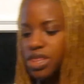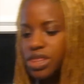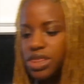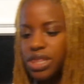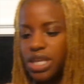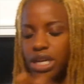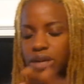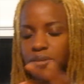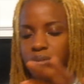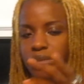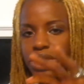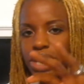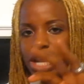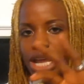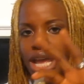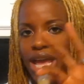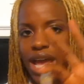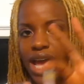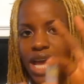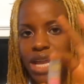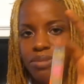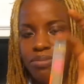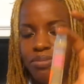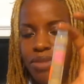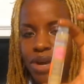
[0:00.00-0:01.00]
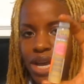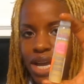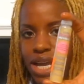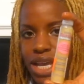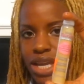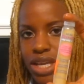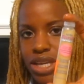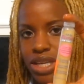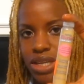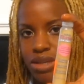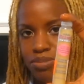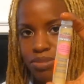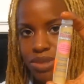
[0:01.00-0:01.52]
Then I'm going to add
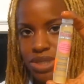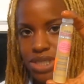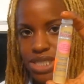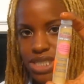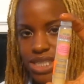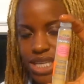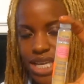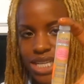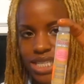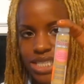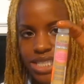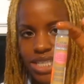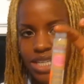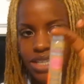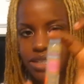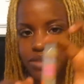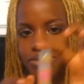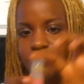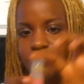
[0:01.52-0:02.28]
my placenta.